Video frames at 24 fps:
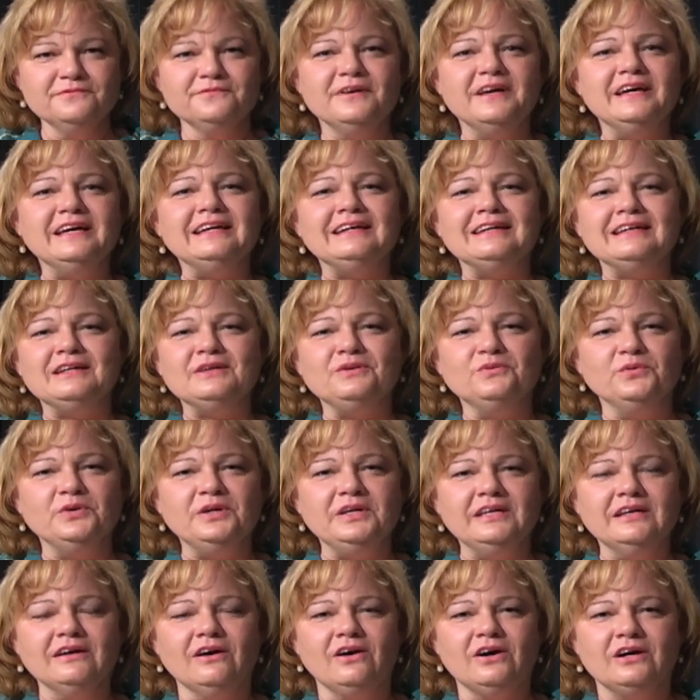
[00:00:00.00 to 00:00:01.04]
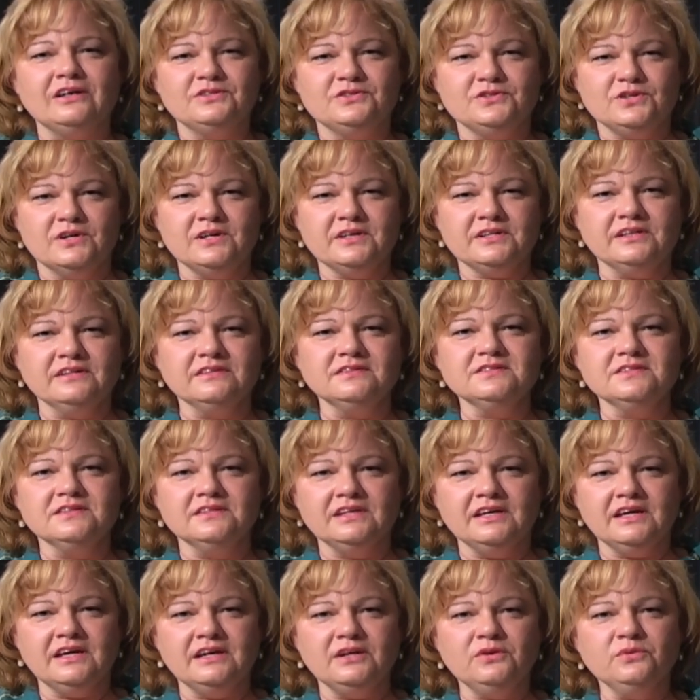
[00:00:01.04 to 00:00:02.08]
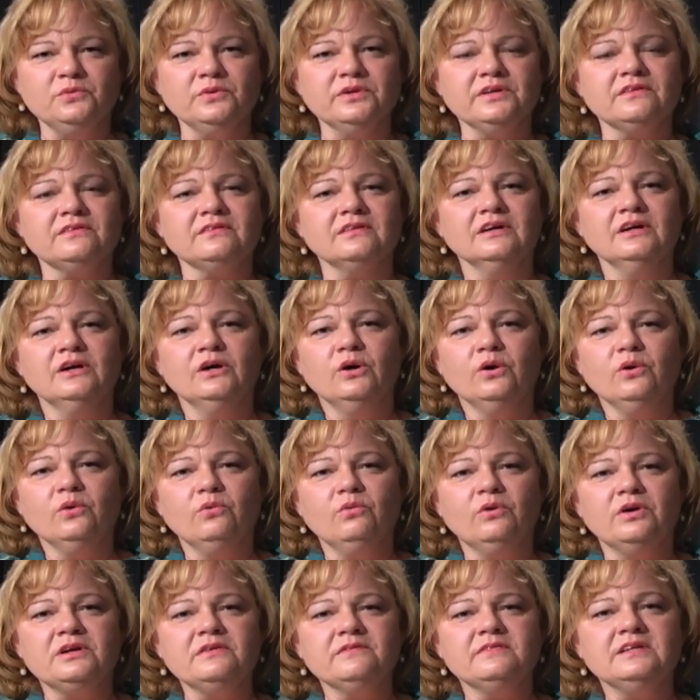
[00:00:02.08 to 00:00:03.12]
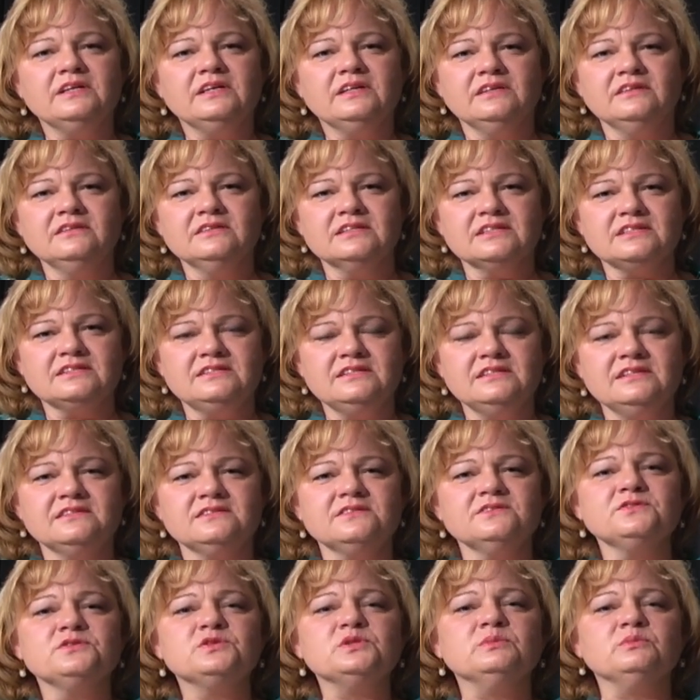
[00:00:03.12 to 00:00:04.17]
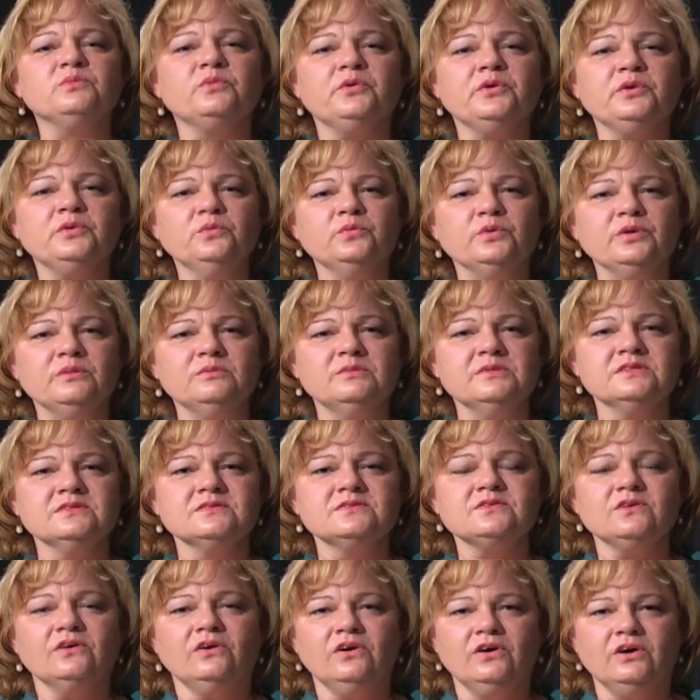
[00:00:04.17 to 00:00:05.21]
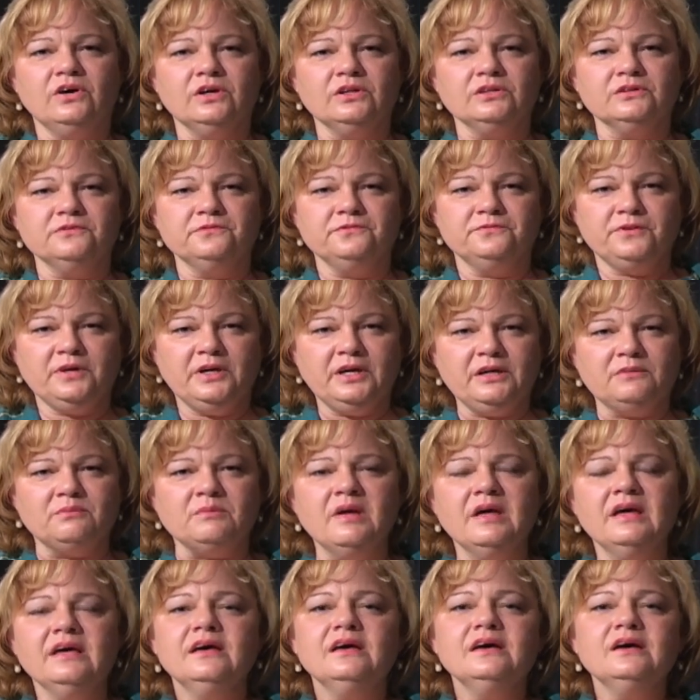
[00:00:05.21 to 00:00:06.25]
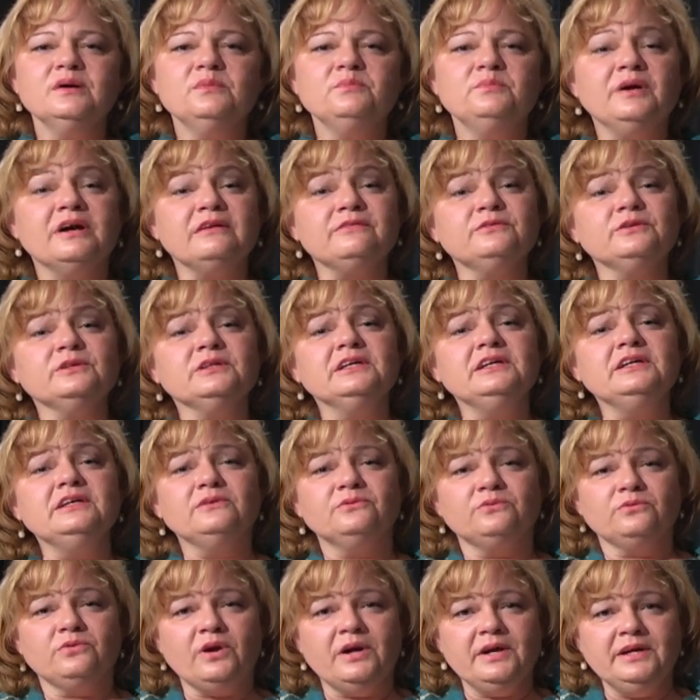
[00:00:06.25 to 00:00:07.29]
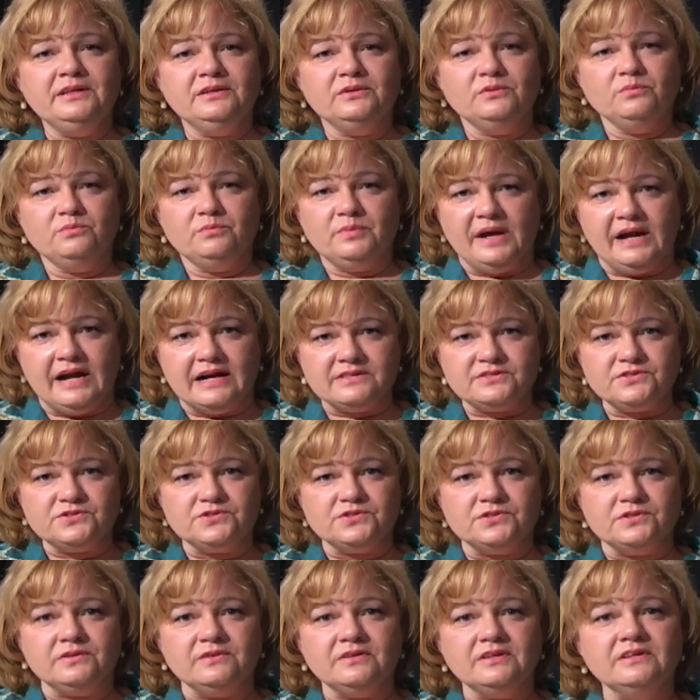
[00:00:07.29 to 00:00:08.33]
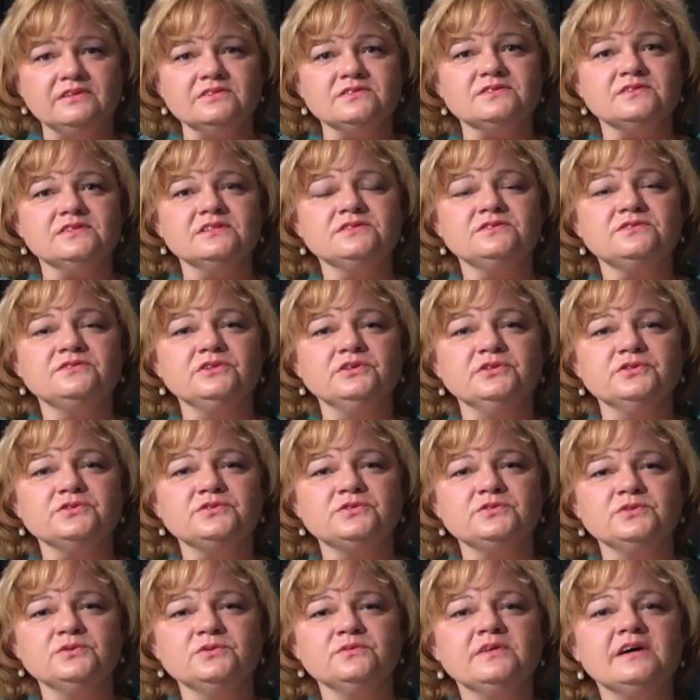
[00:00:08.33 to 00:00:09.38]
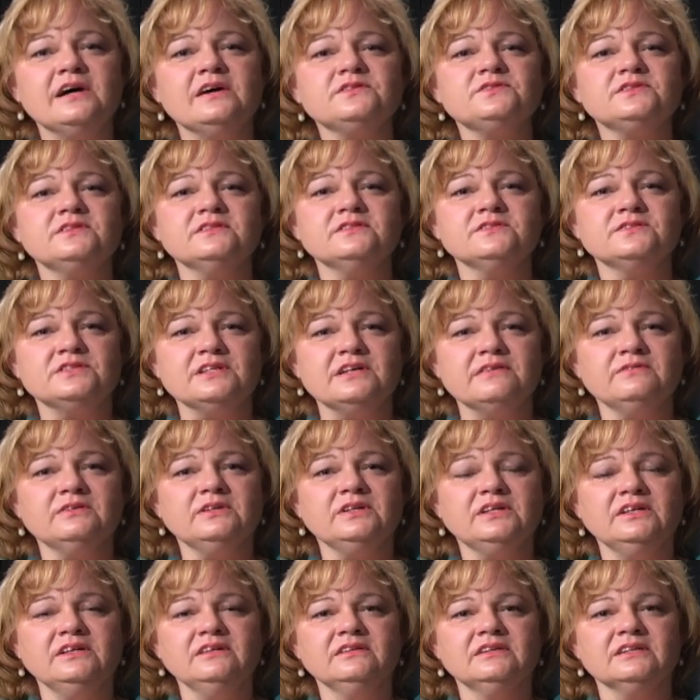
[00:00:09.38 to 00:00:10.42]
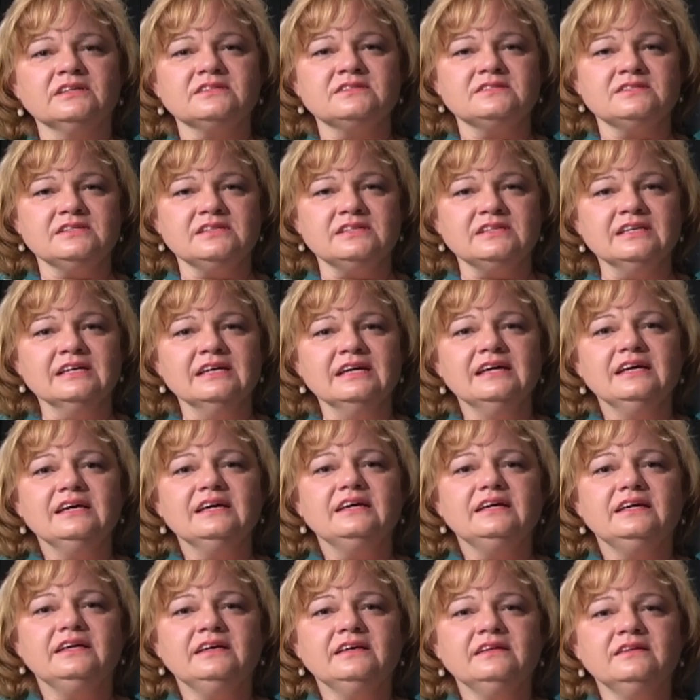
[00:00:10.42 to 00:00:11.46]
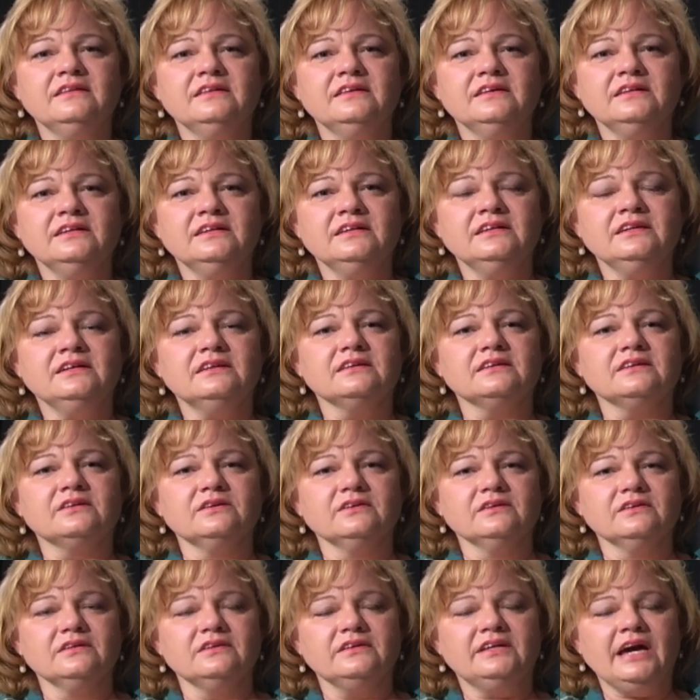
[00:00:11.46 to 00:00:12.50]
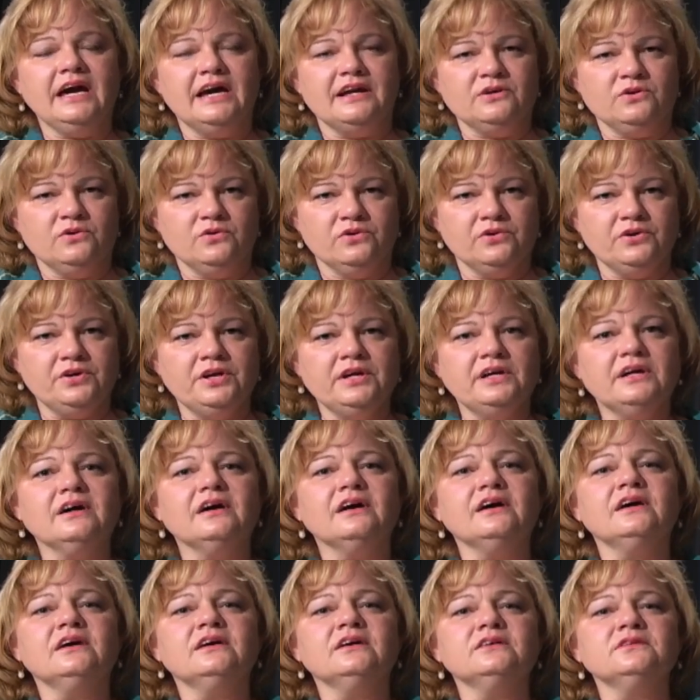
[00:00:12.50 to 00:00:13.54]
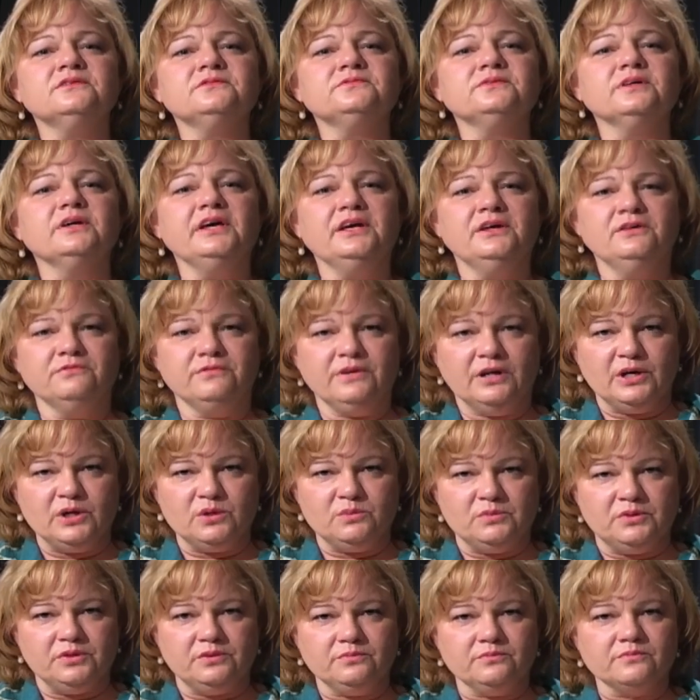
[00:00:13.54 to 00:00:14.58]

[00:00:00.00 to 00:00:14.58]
and we are talking today with one of the inductees into the Marin Women's Hall of Fame. Beverly Wright Bastian is this year's 2007 inductee in the category of environment.